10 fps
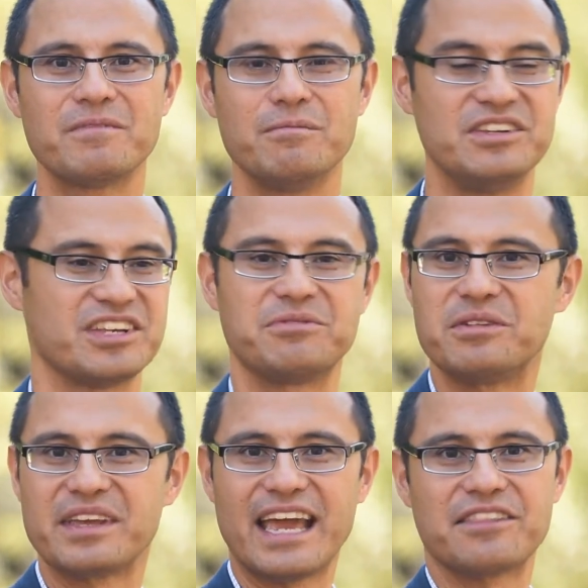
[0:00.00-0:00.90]
we sent
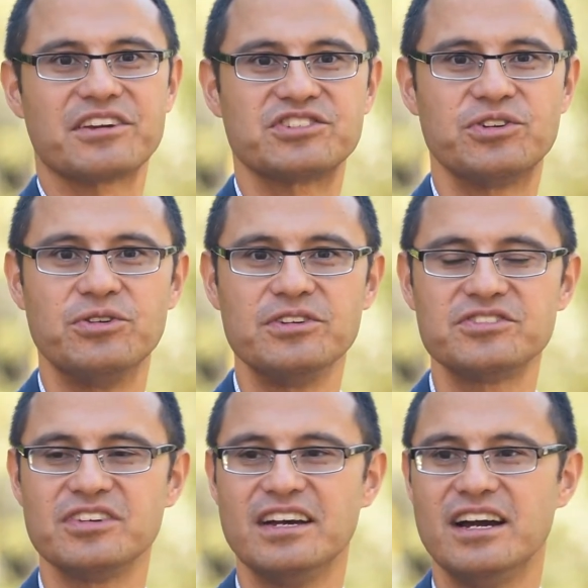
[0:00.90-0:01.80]
them to Catholic
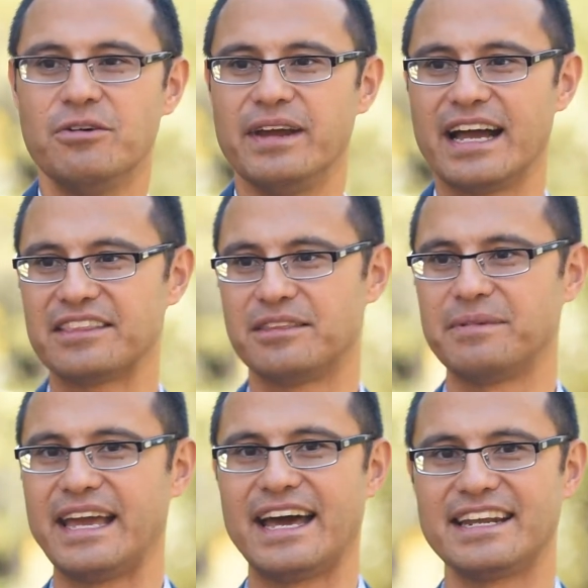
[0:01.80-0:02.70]
schools, we got them
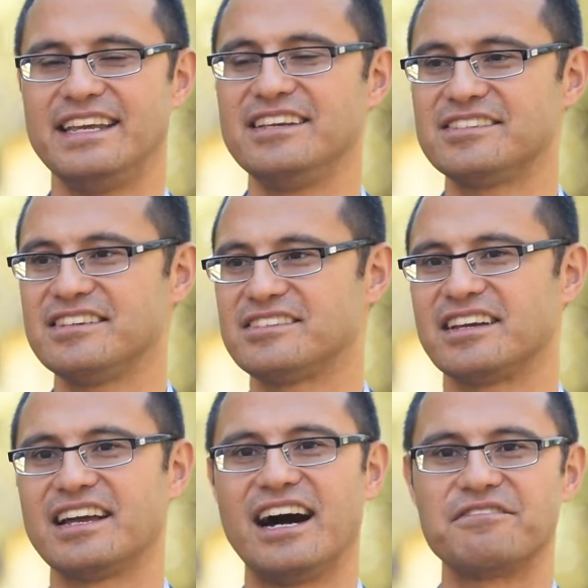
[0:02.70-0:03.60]
catechesis
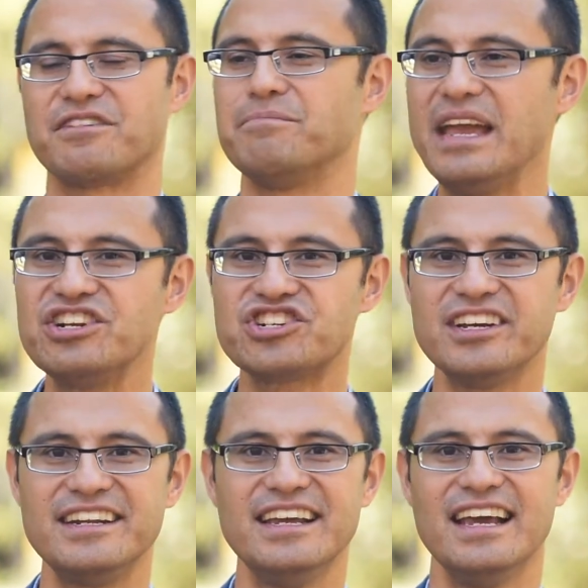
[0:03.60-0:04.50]
and
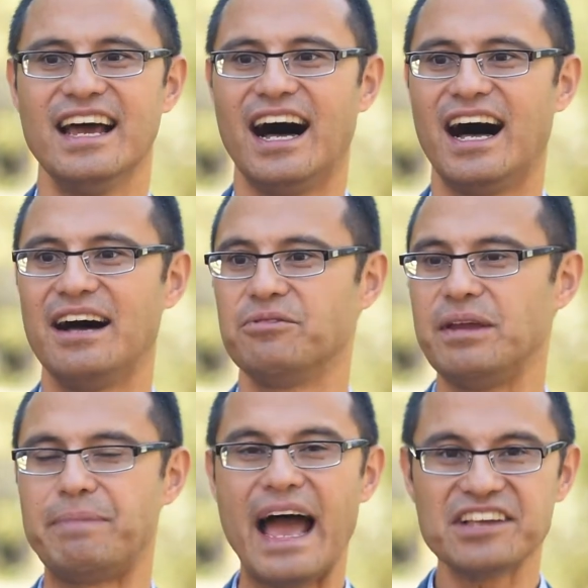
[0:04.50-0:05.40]
confirmation, we
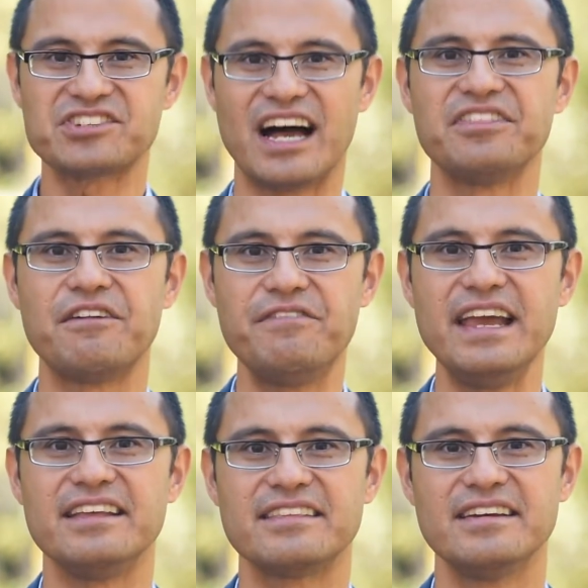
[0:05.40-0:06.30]
passed on the
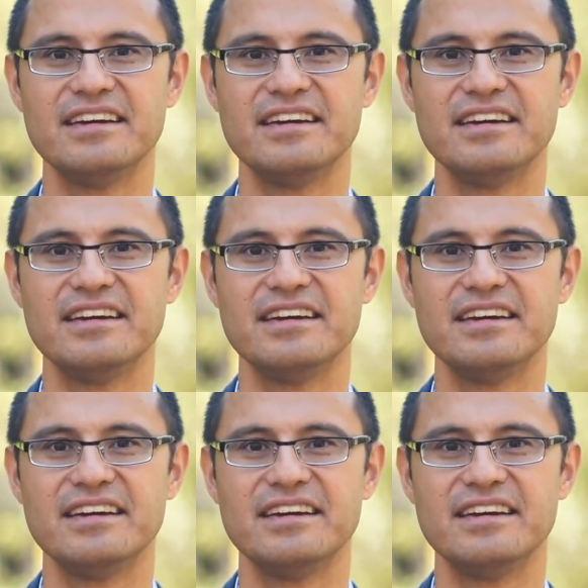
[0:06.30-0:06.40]
faith.